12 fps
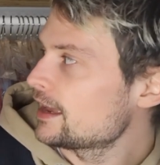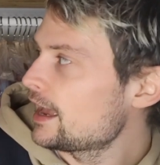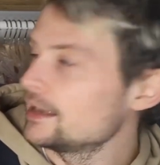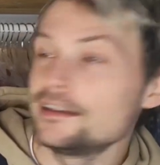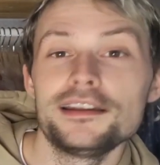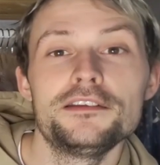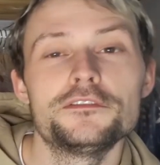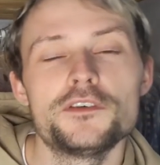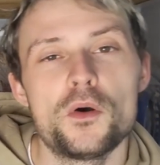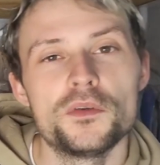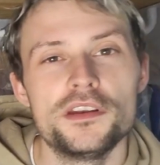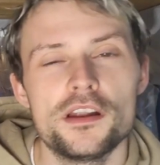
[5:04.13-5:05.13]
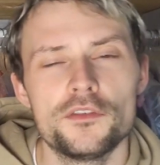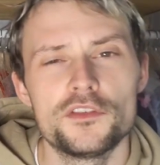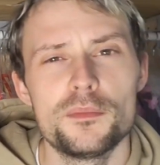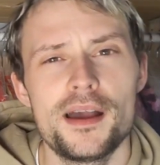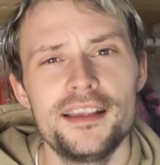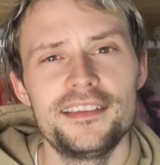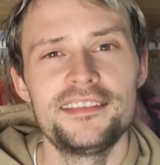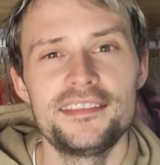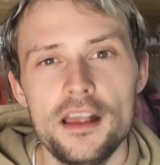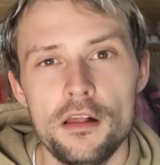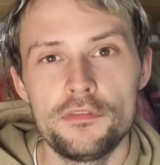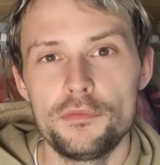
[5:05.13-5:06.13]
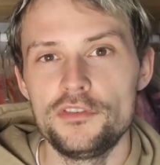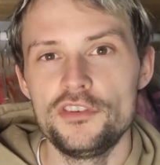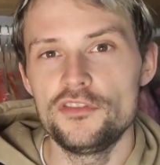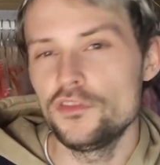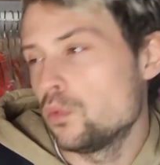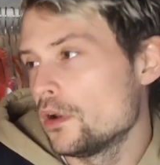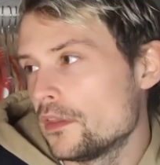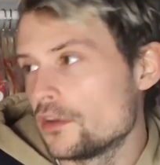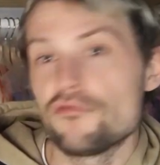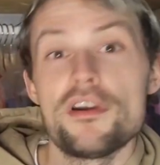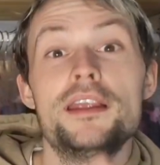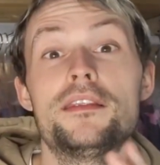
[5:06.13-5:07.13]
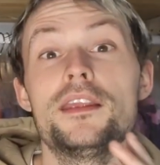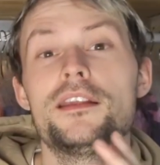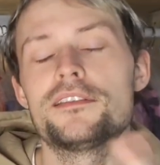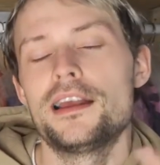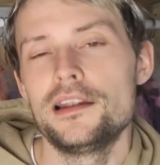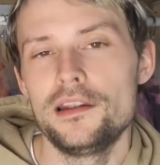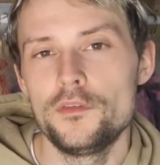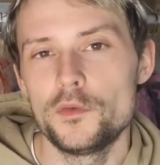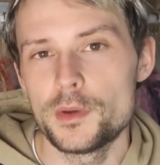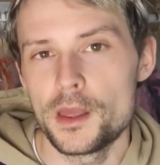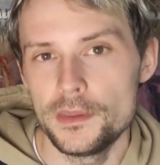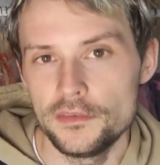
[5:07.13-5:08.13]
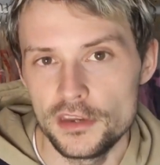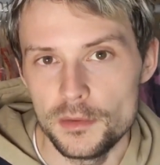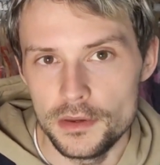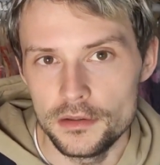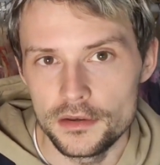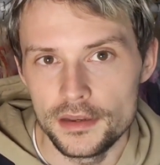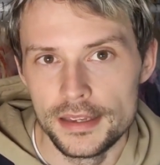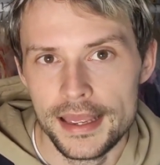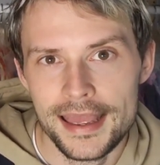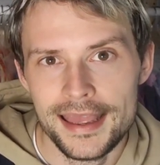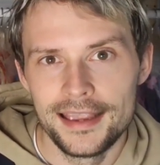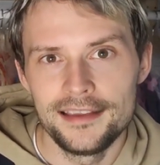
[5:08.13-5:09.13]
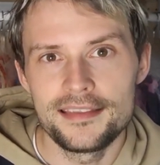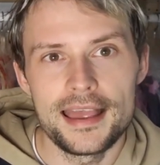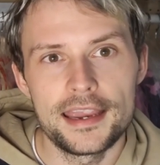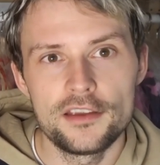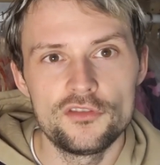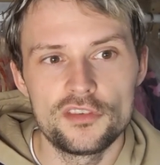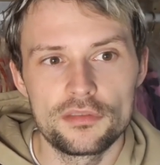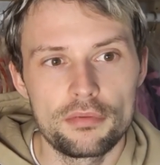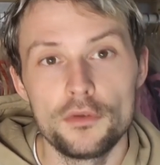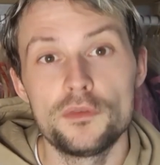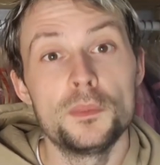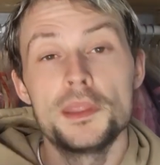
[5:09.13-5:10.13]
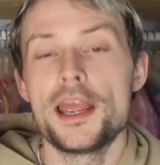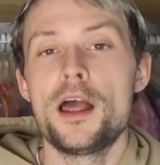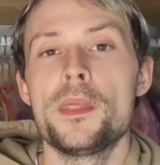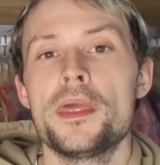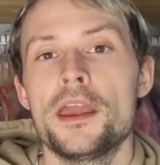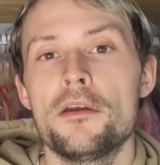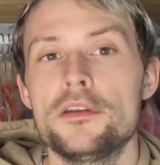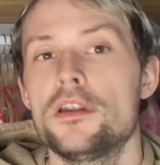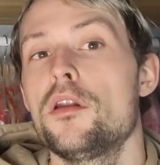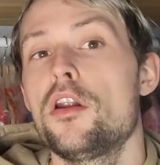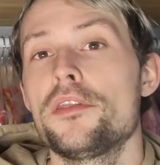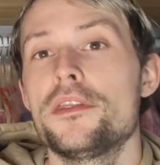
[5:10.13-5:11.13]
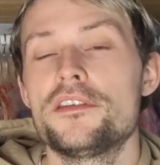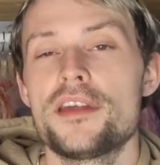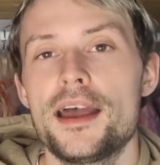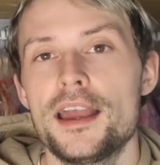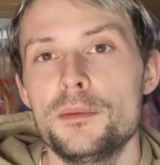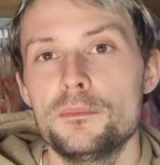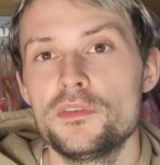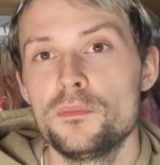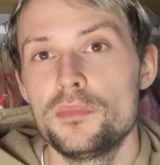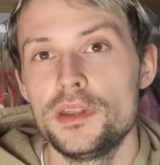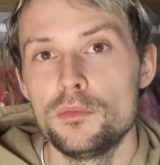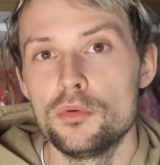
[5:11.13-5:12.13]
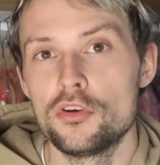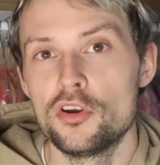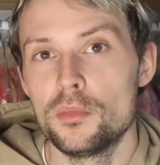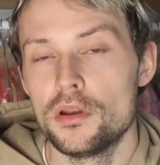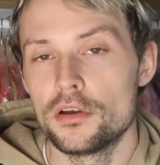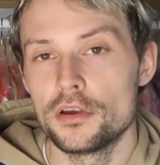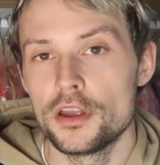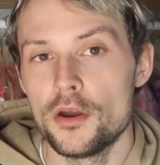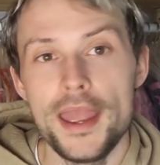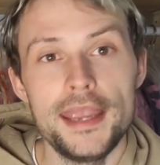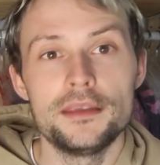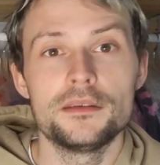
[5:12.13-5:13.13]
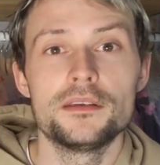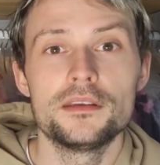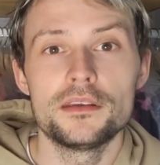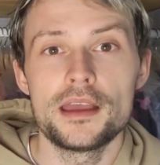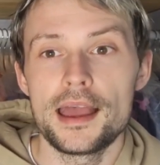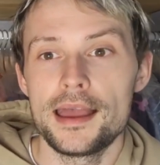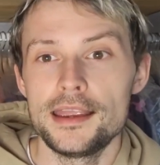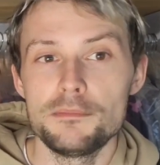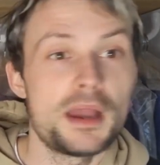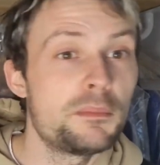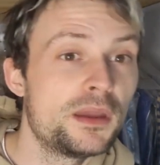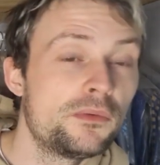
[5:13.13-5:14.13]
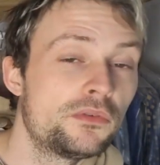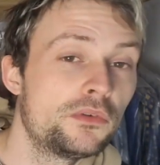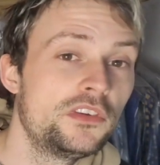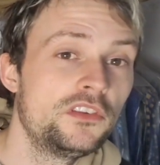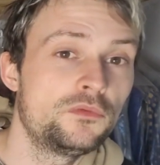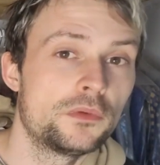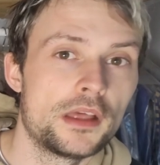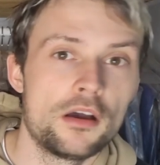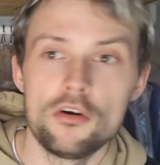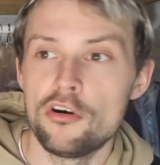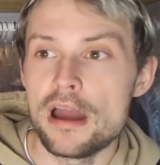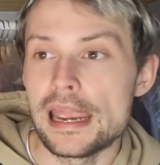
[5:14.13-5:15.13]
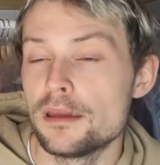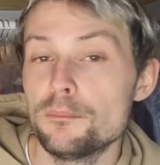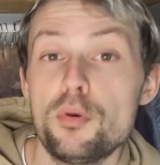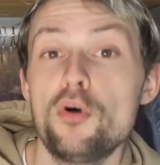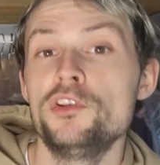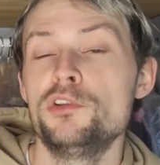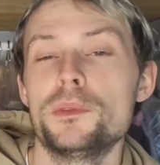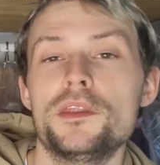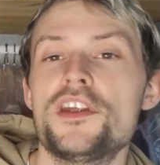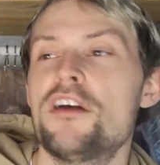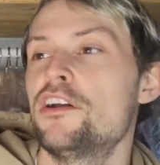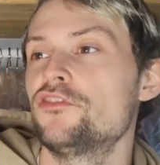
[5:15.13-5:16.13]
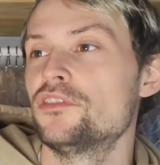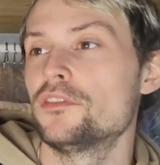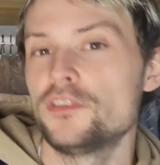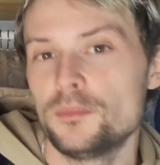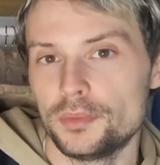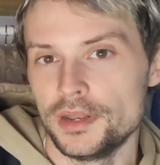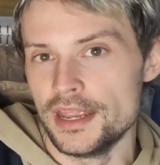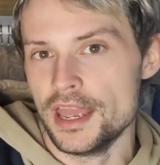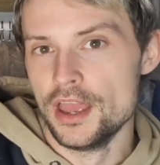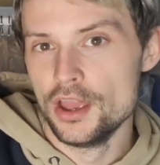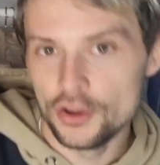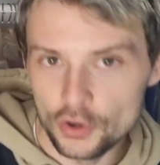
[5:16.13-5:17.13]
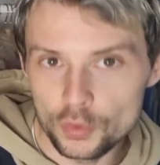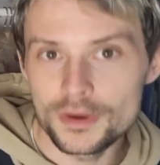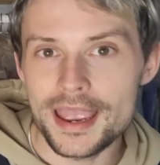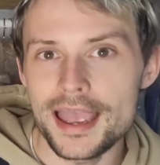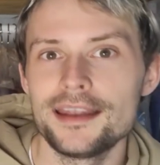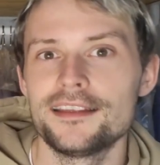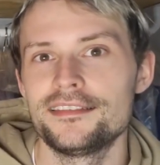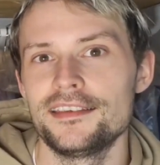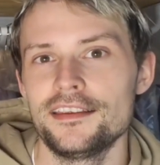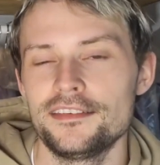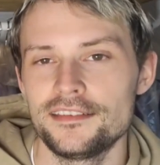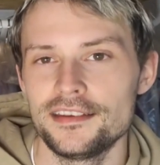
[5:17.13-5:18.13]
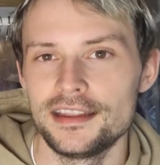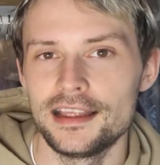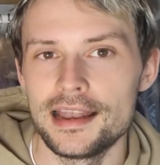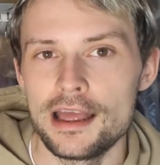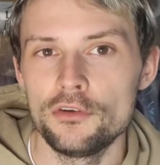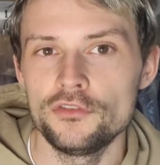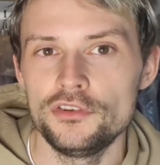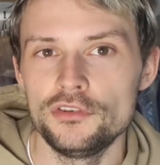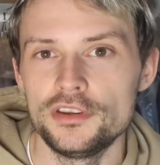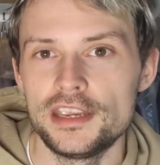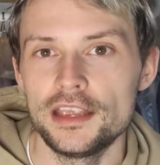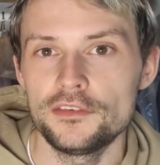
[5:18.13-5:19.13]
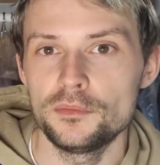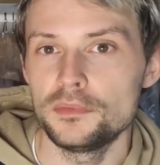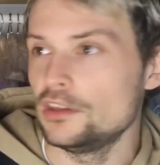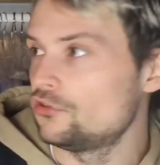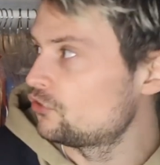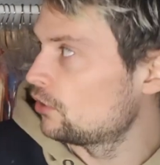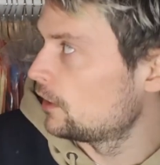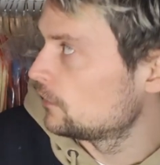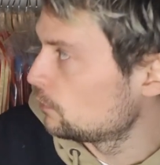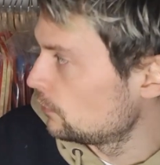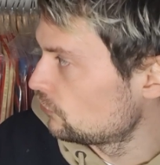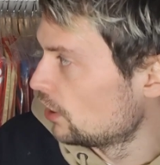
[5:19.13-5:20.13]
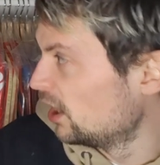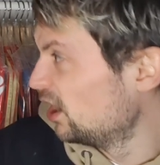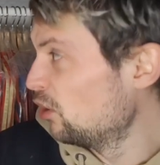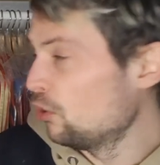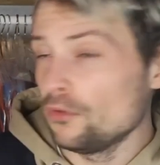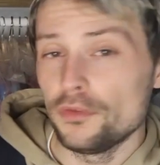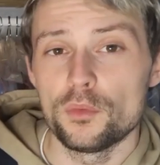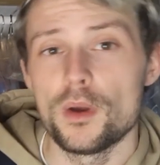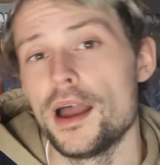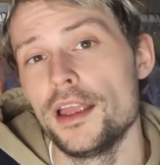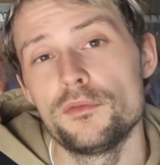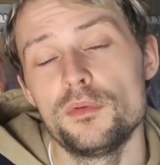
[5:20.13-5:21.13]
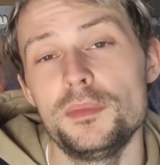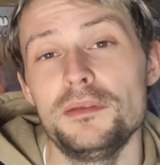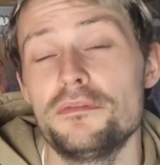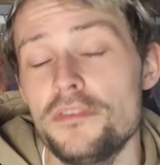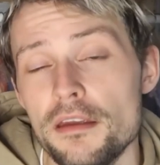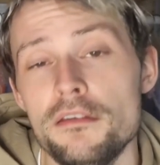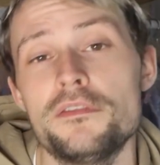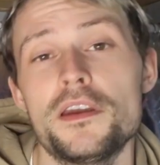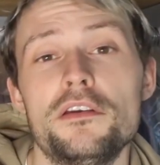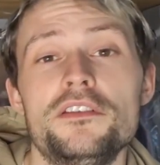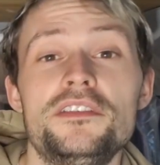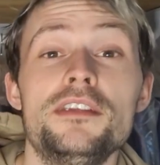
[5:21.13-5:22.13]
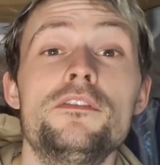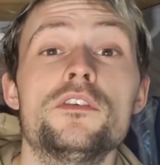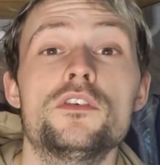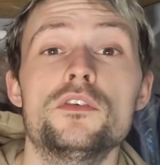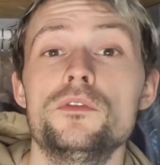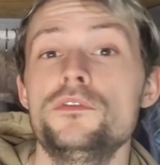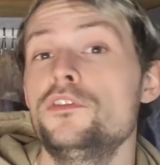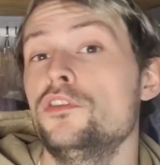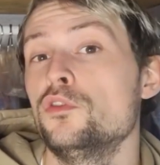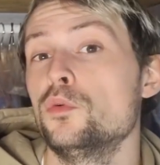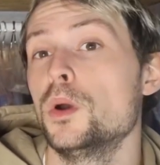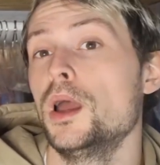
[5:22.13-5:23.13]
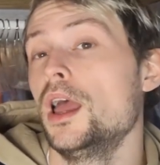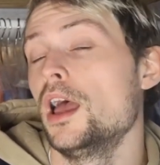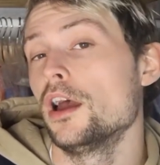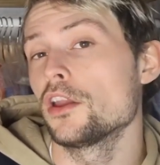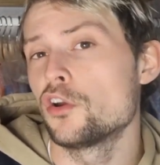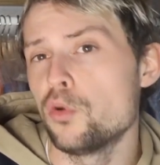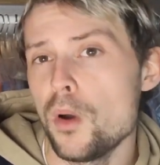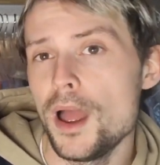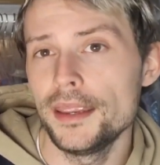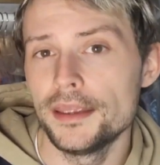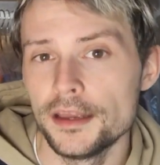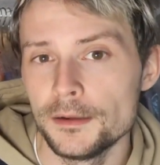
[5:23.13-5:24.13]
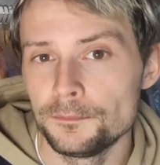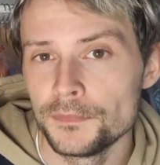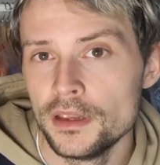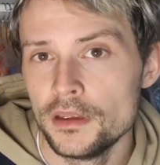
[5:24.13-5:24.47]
kindly forwarded it onto myself, which is just one of the great things I love about this community, is that I can just throw something out there, and a lot of the time somebody will come along and go, hey, I might be able to assist with that, or I can point you in the direction of somebody who can assist, and it allows you to get some of these shirts which otherwise would be very, very difficult to acquire.